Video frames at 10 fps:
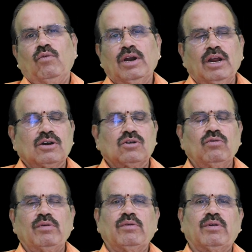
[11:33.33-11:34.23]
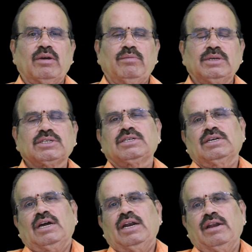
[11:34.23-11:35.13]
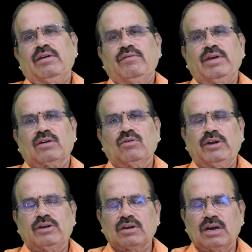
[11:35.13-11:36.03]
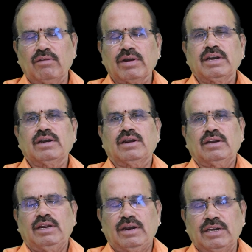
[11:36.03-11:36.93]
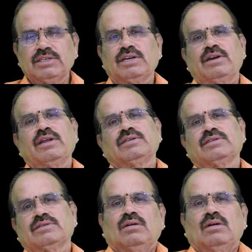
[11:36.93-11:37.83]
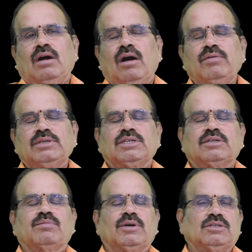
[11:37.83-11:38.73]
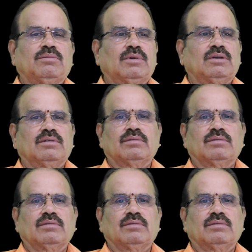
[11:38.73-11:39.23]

One or two we would have missed, and we are going to cover it in recent days. How is it possible?